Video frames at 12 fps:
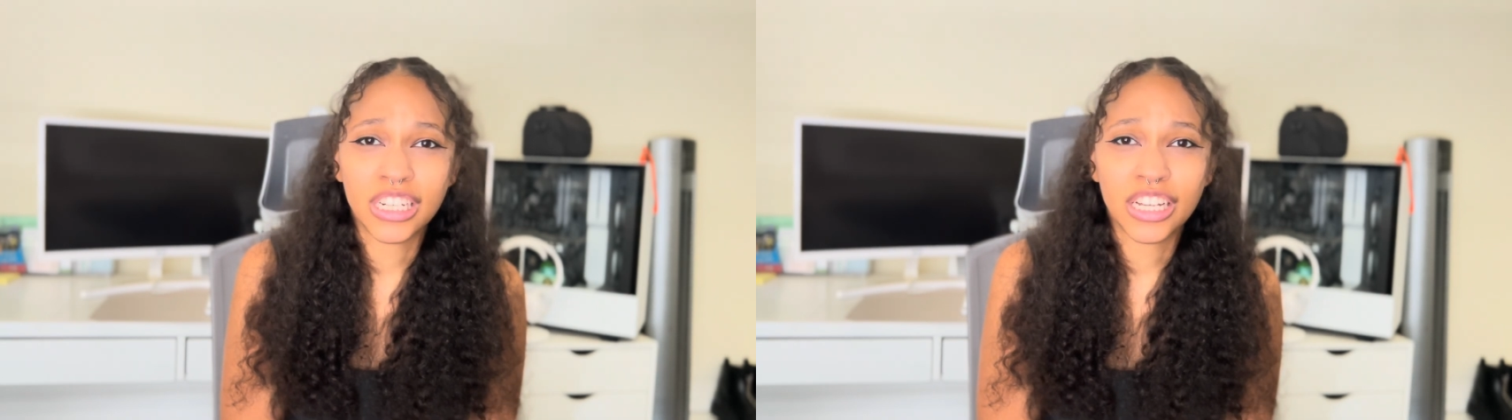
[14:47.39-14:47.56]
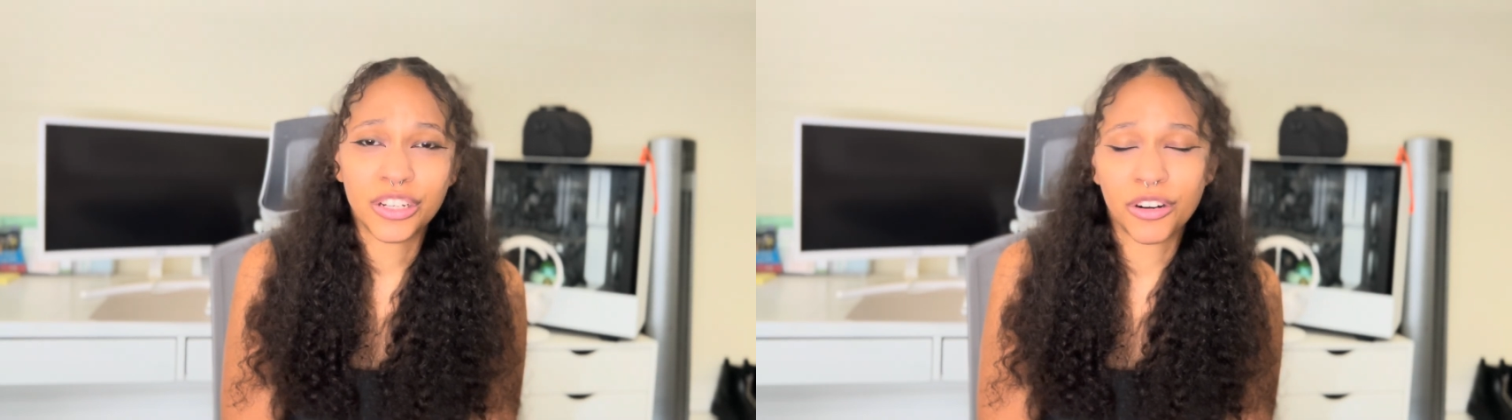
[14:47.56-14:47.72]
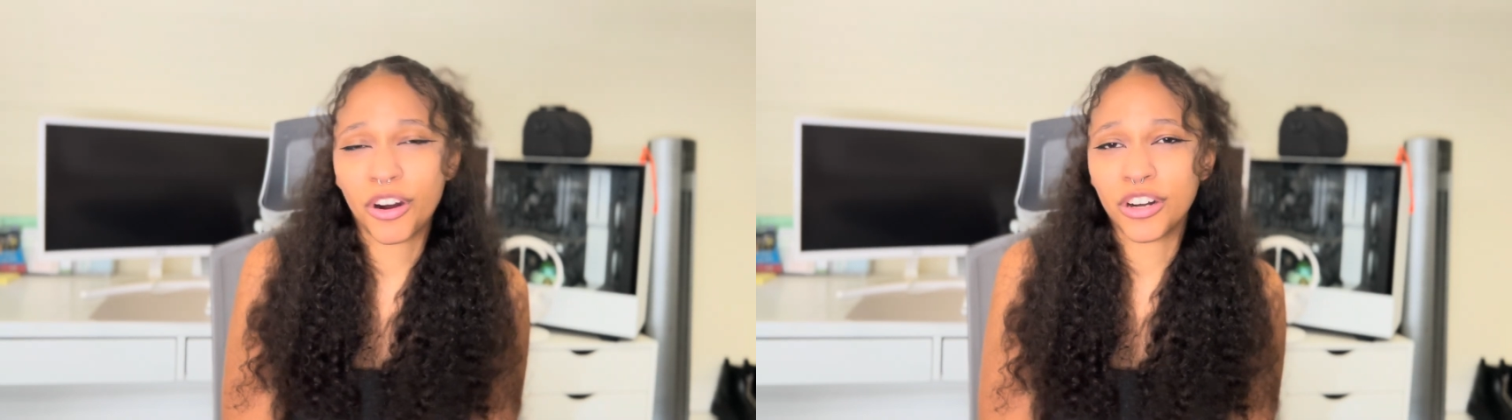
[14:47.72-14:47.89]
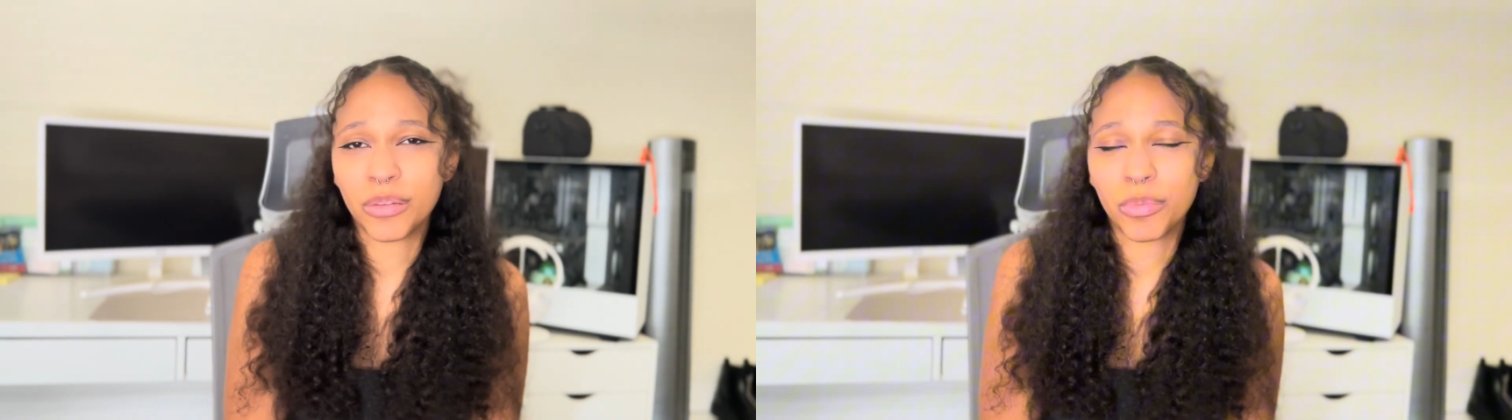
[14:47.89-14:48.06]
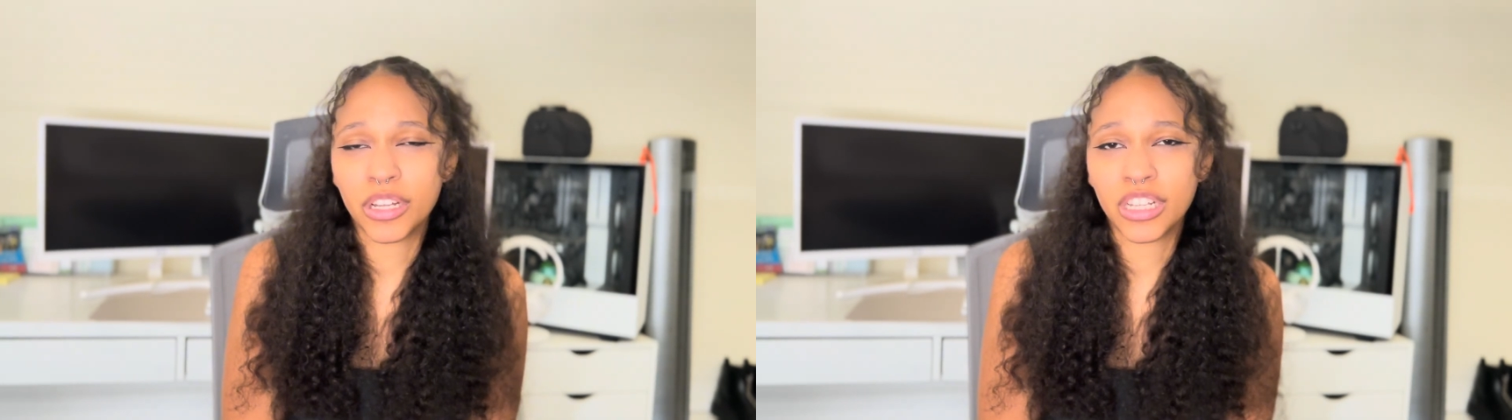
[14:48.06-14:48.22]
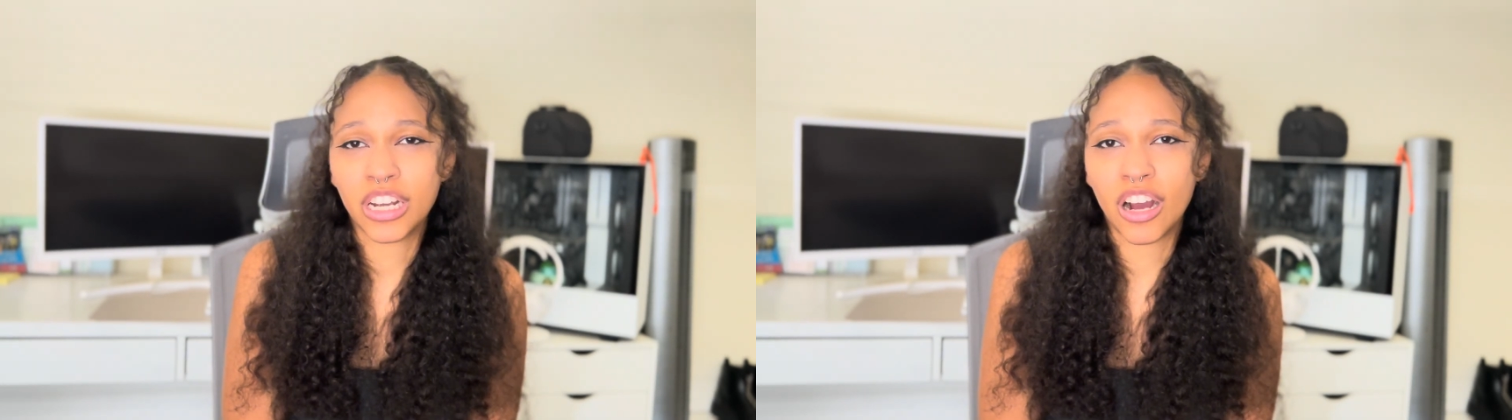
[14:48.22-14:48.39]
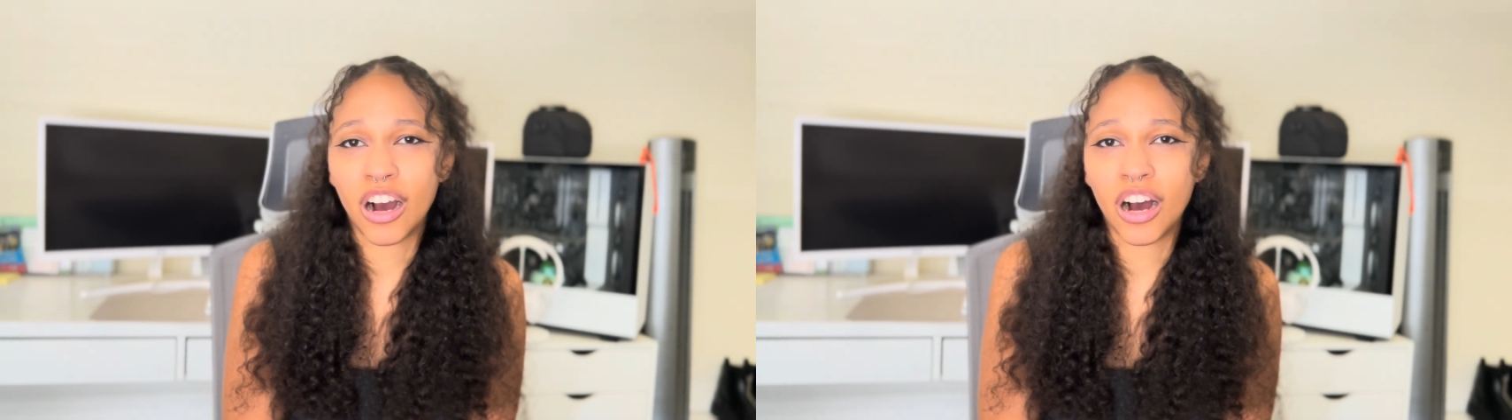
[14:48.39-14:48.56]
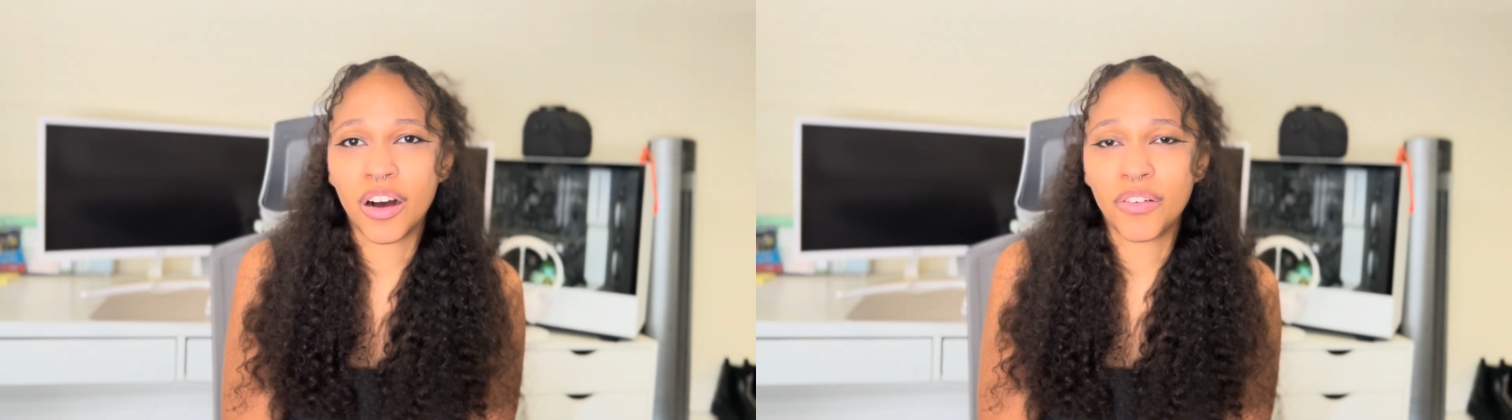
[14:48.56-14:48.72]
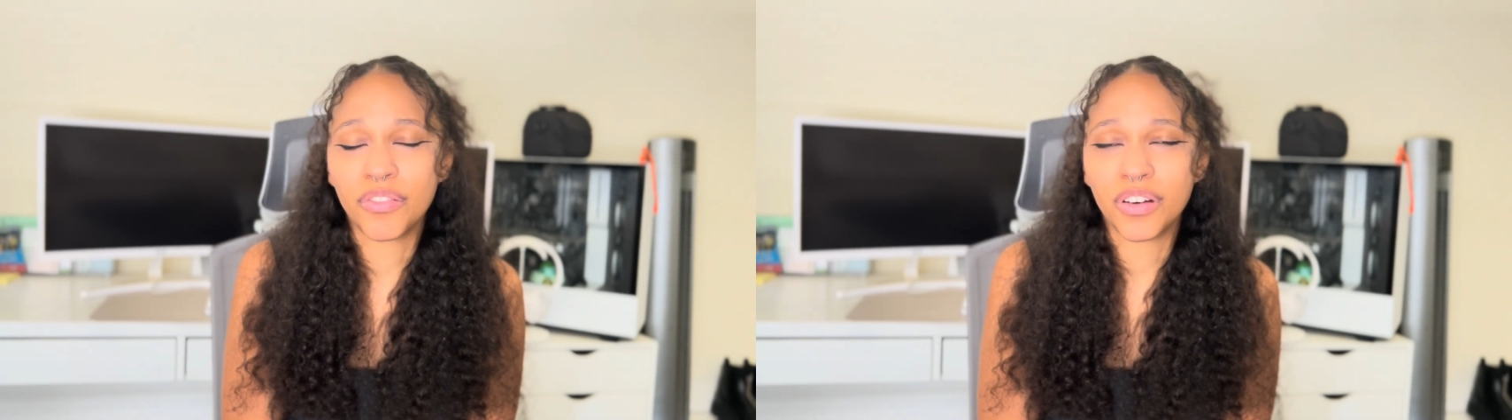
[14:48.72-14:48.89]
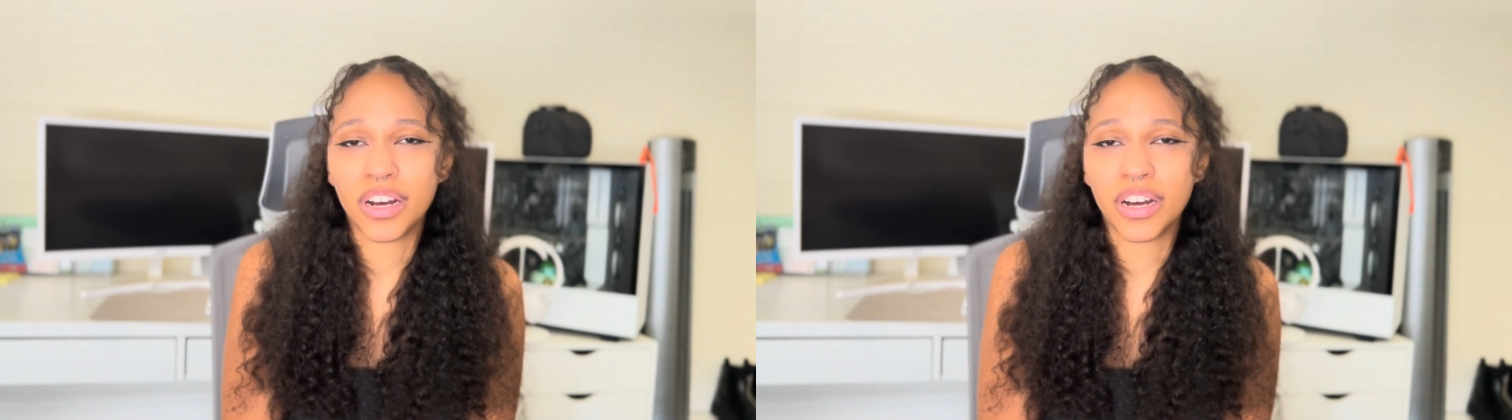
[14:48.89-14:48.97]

and they're already peeling off.